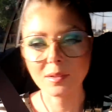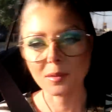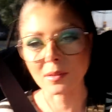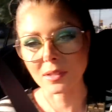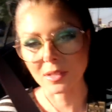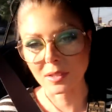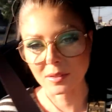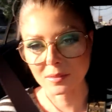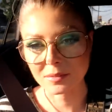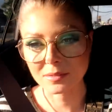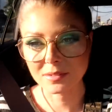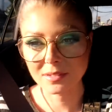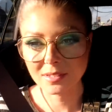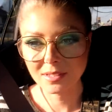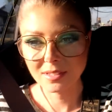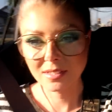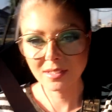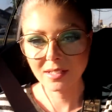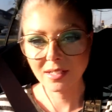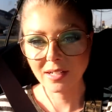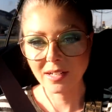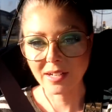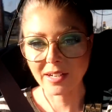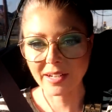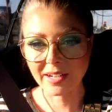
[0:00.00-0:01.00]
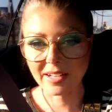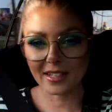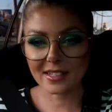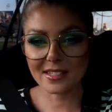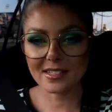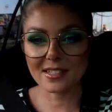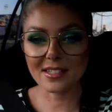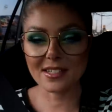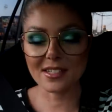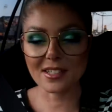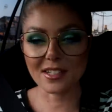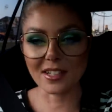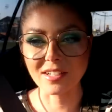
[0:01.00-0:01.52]
Wow, I
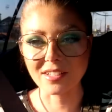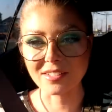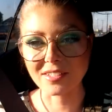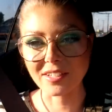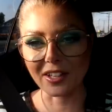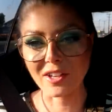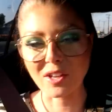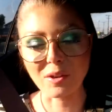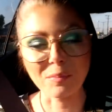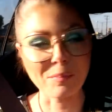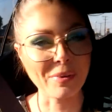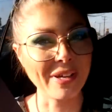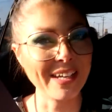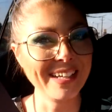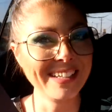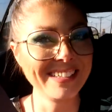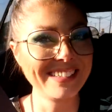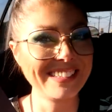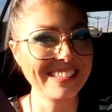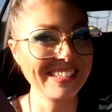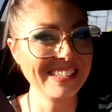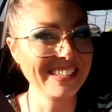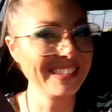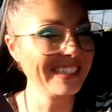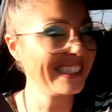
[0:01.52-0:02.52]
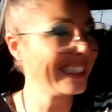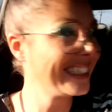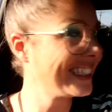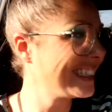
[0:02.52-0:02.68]
guess this is gonna take a bit.